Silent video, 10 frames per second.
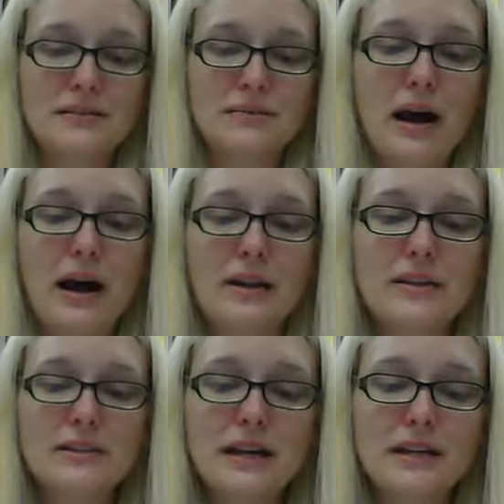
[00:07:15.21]
How did
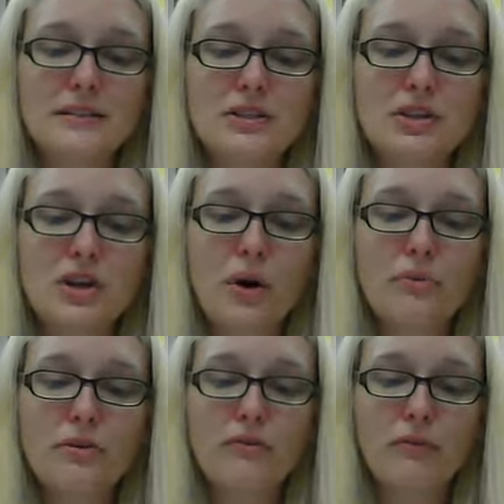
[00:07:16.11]
the scientists
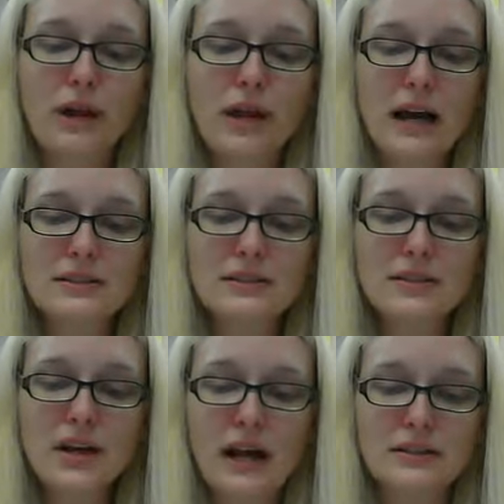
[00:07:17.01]
know? The
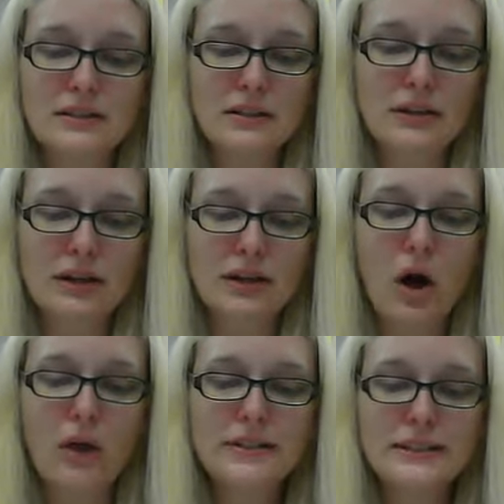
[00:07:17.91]
forecaster has to look at
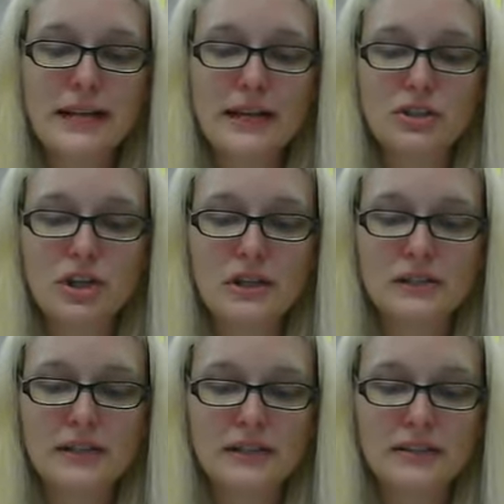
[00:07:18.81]
all the data, John
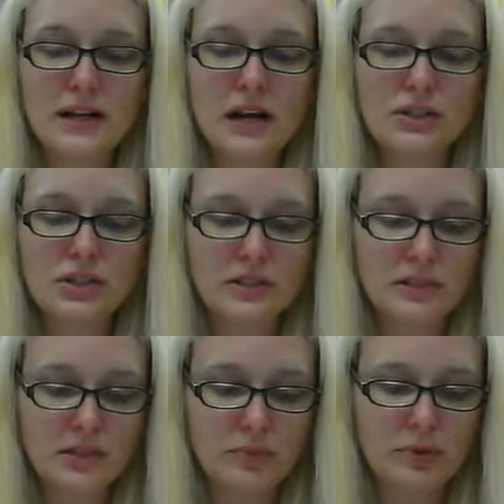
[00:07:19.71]
says, not just
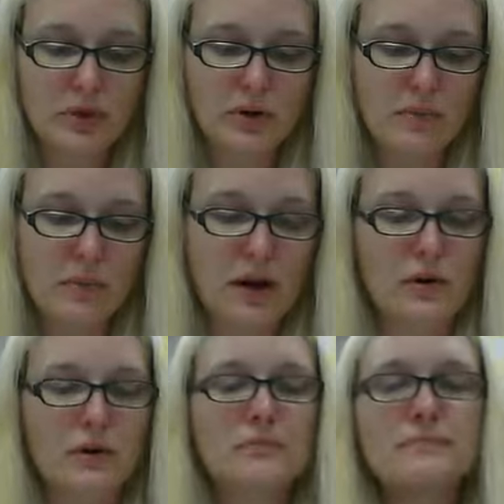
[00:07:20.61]
the computer
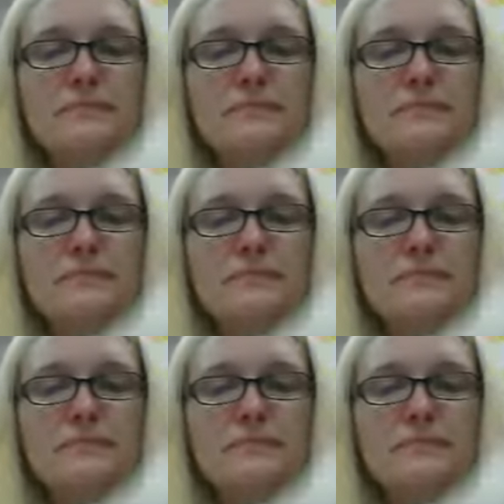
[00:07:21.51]
model.